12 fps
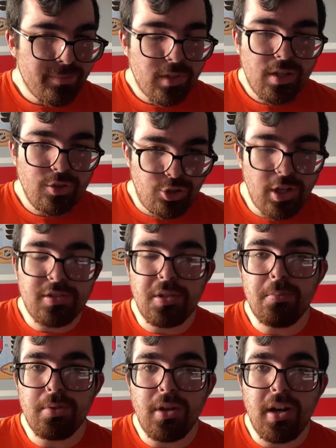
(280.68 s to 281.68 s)
Justin
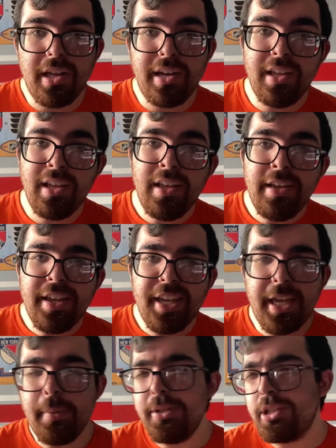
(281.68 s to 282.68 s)
Braun, he
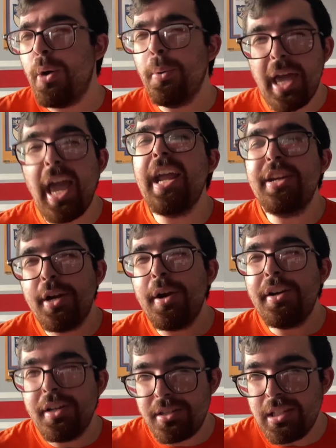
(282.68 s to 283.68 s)
was okay during
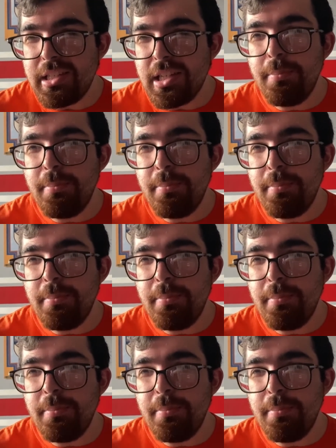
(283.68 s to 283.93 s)
the season,